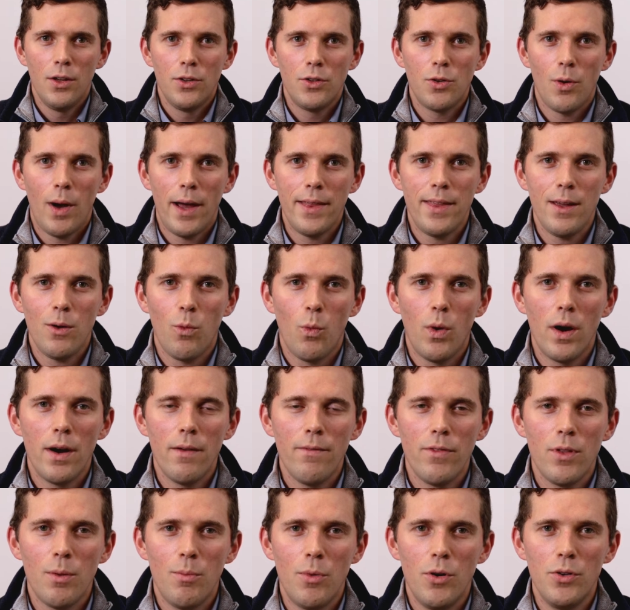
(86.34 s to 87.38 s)
So, I think one
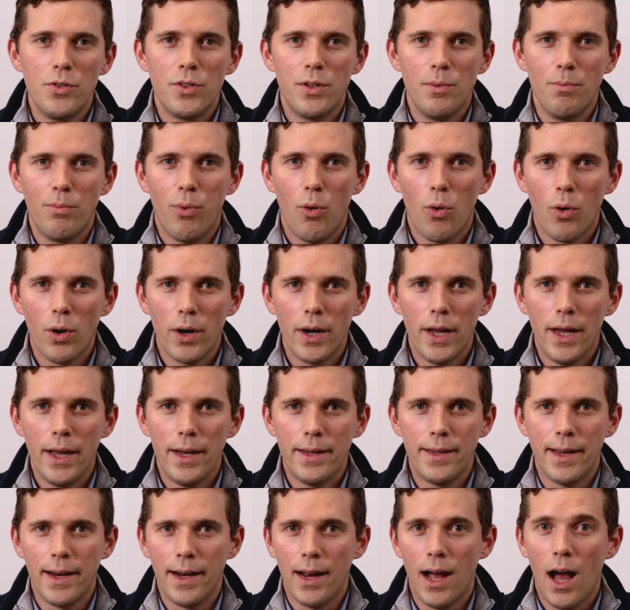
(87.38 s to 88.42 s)
of the most
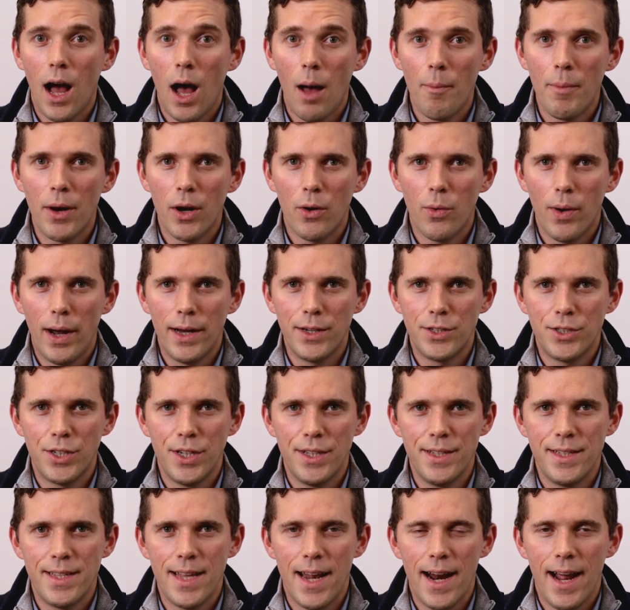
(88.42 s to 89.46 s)
important and common
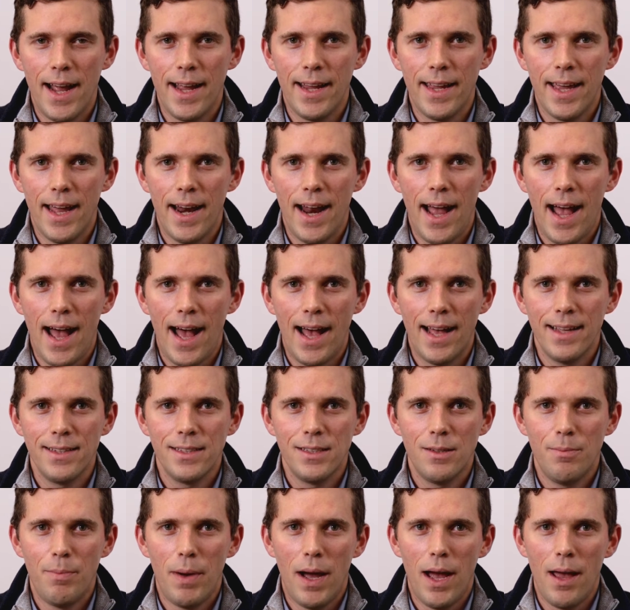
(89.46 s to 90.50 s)
questions that I get
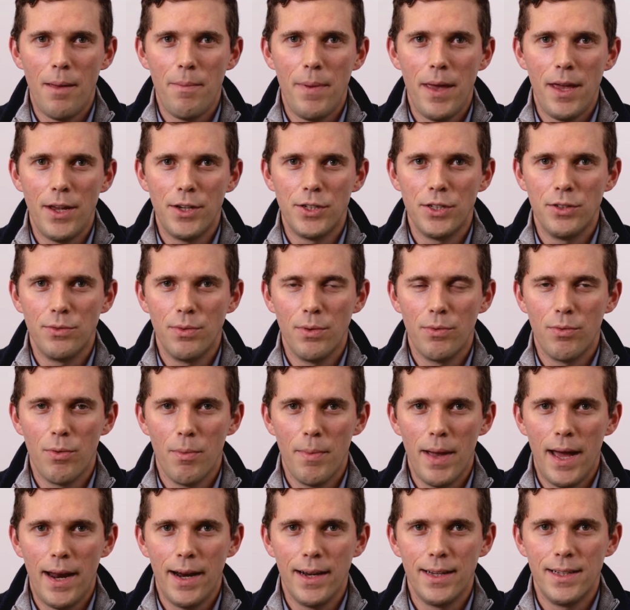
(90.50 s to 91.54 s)
asked by patients with
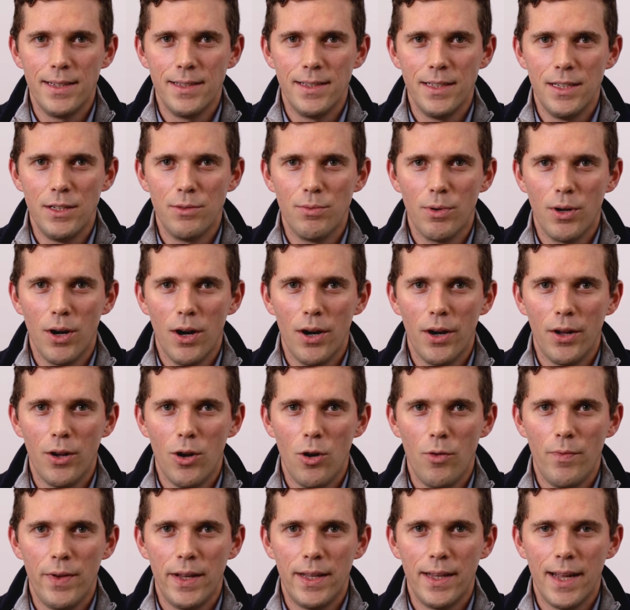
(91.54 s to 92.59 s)
rheumatic disease regarding
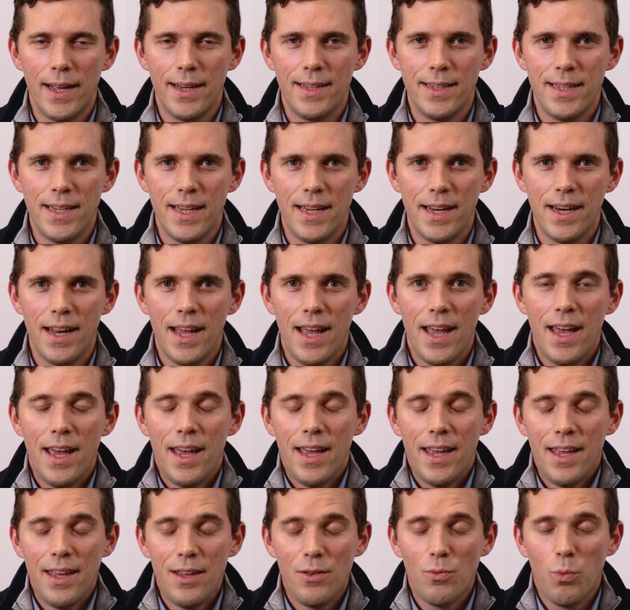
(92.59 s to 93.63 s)
COVID 19
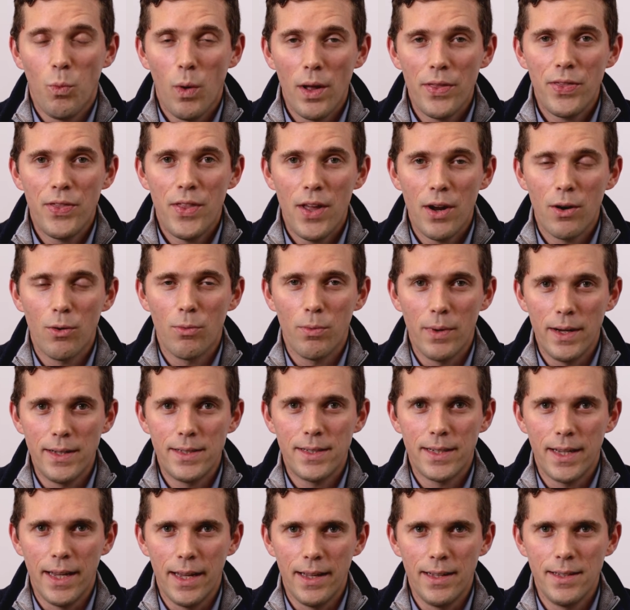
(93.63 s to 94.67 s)
is what their
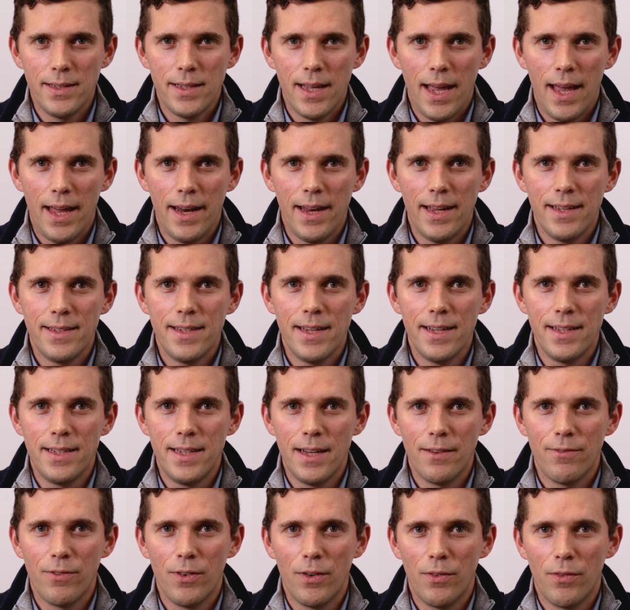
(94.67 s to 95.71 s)
risk is, and is it
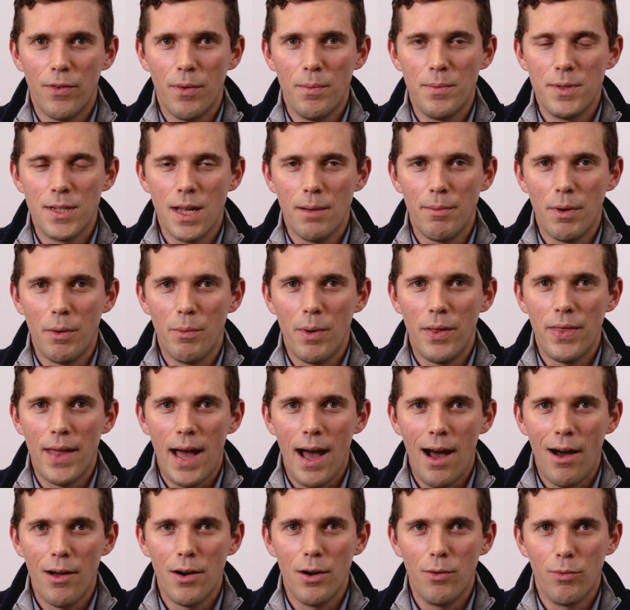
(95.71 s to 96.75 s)
different from someone
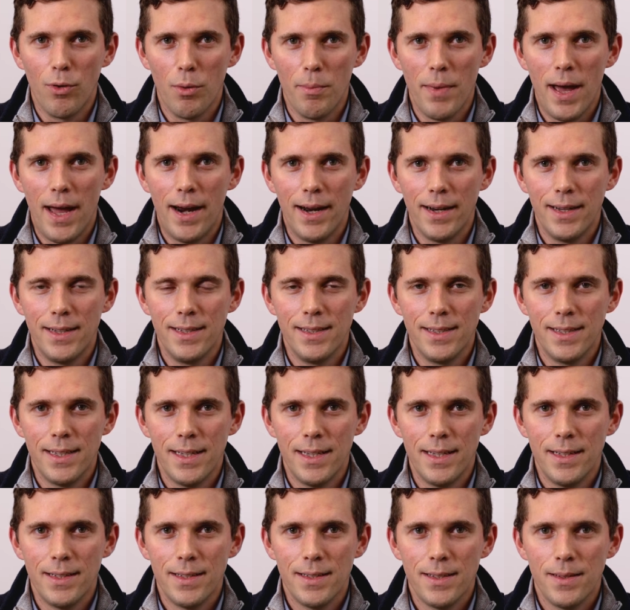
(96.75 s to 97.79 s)
without a rheumatic
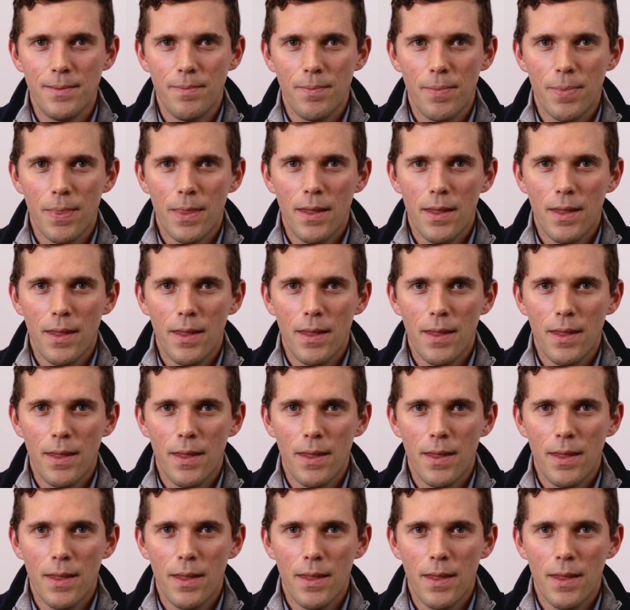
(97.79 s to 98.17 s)
disease?